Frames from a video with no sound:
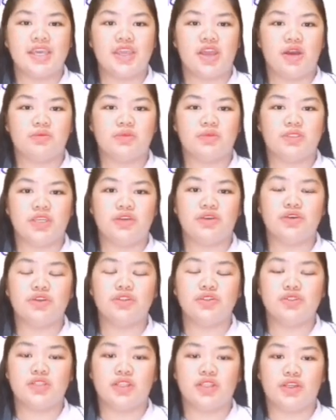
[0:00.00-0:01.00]
I have
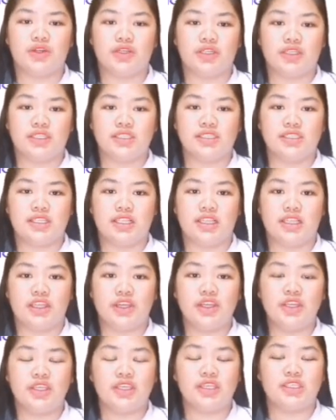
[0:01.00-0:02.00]
synchronous
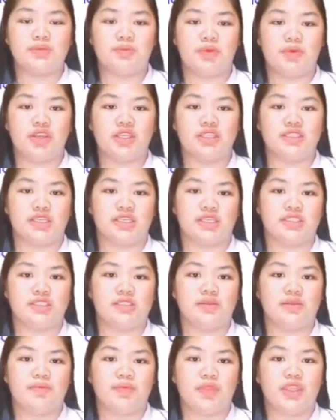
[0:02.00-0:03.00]
learning
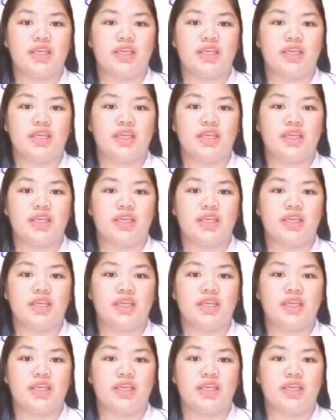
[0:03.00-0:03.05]
experiences,